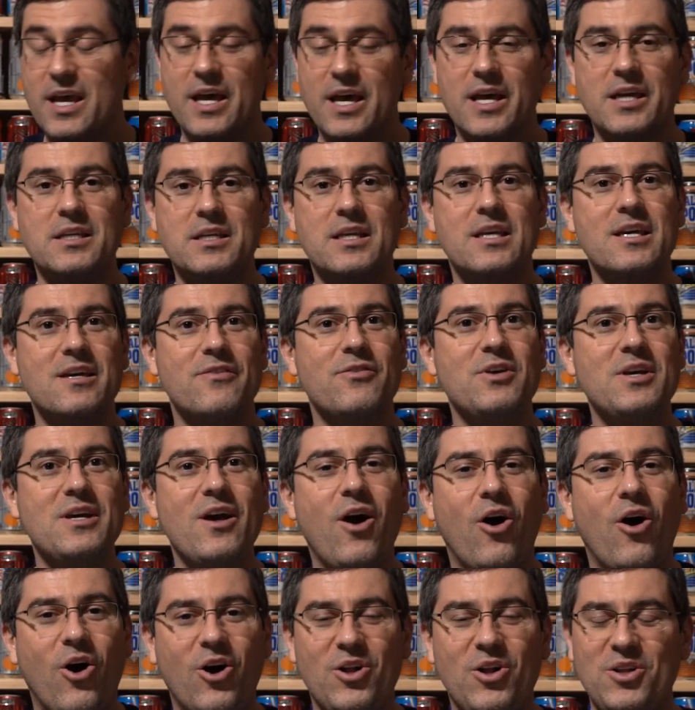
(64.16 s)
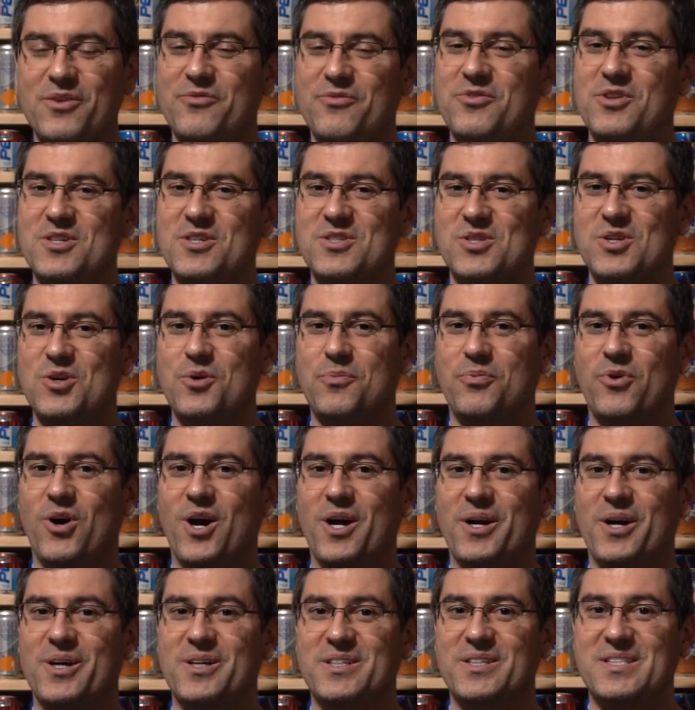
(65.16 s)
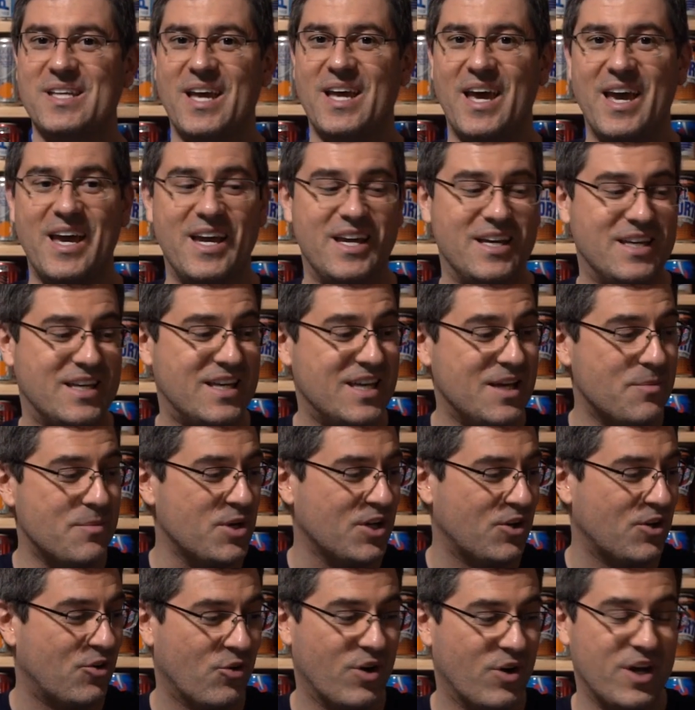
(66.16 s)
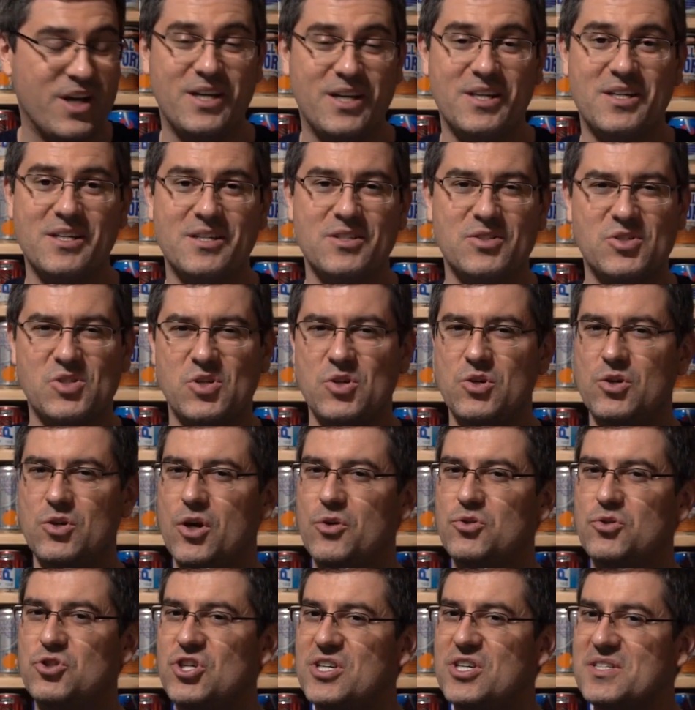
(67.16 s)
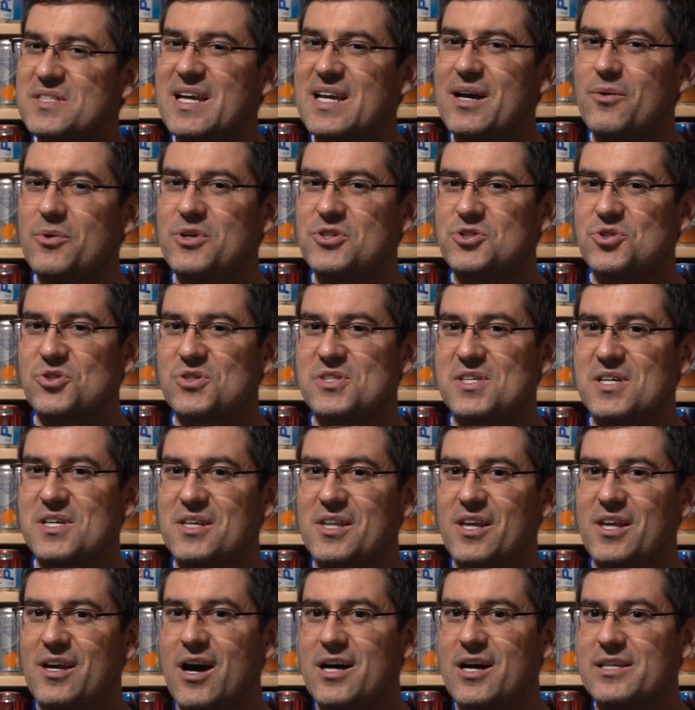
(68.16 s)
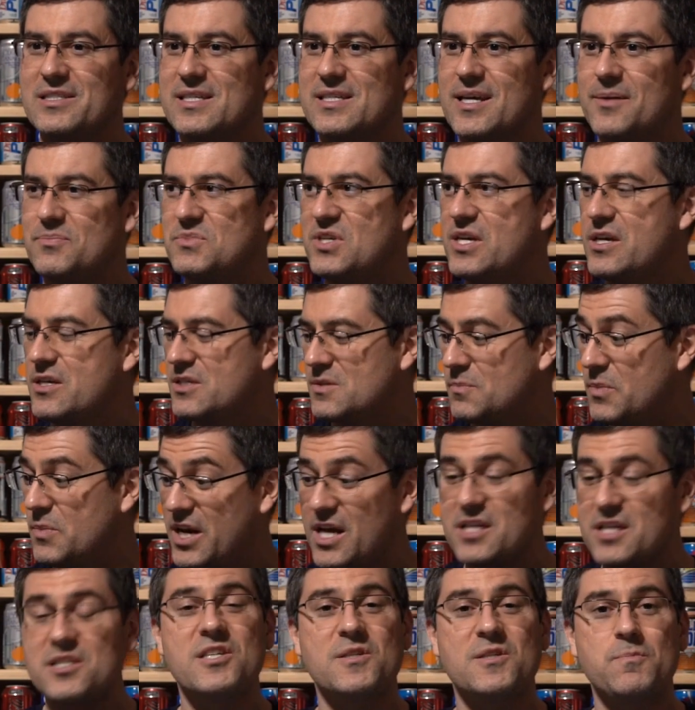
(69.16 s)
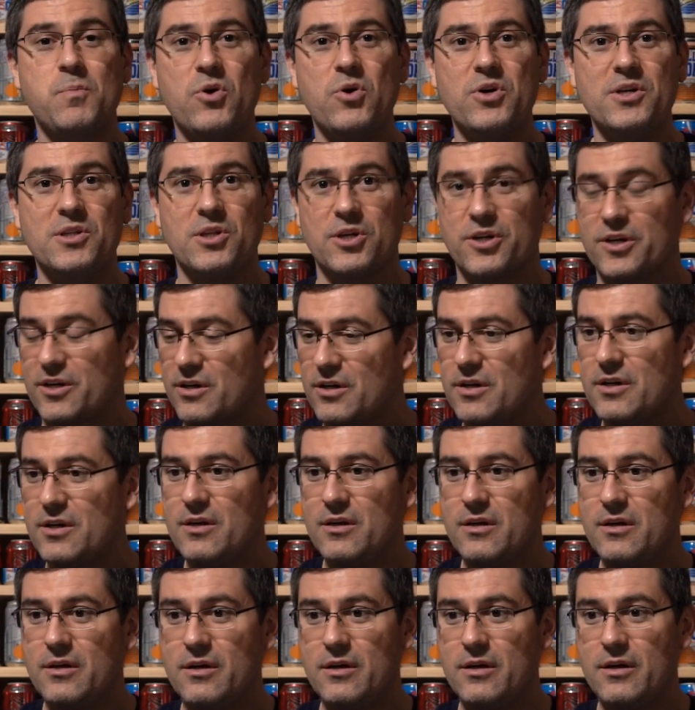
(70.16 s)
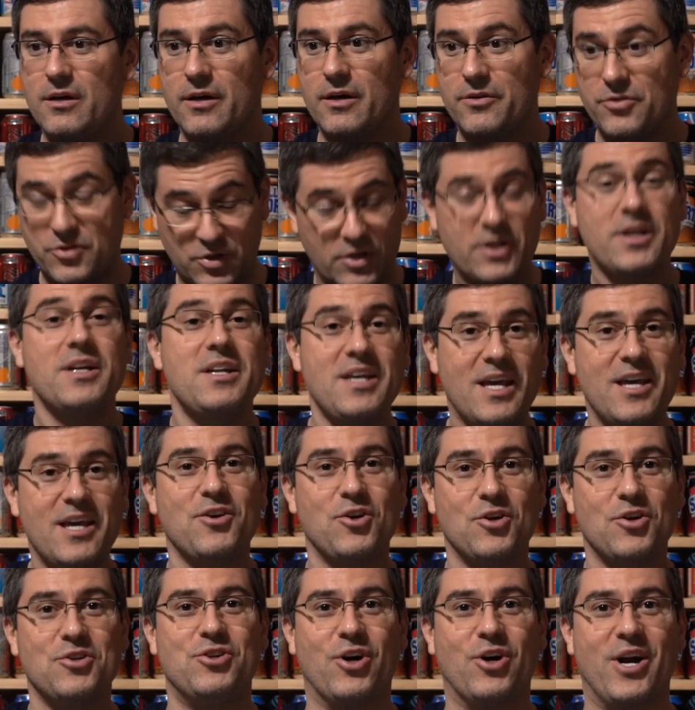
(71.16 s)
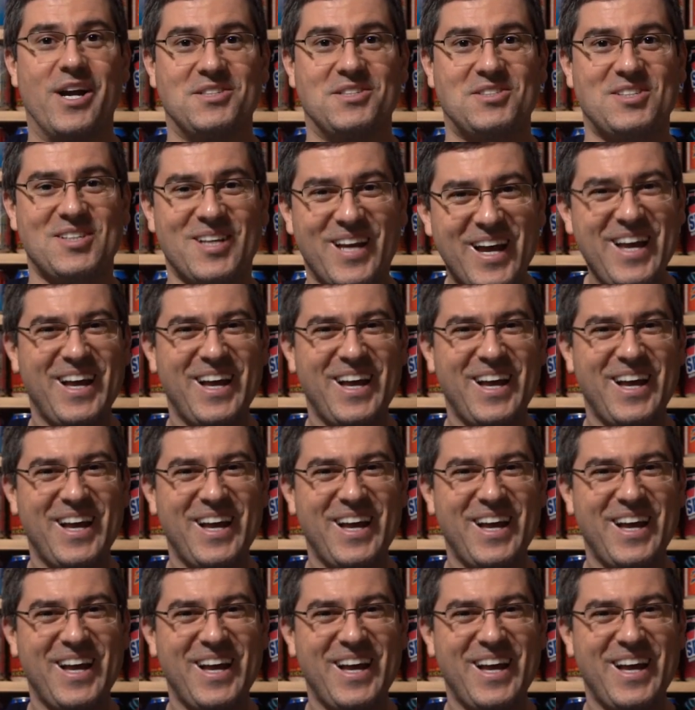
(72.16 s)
and giving all of these new products a gimmick grade so you know just how interesting the concept is. But as a spoiler, they're going to get good grades.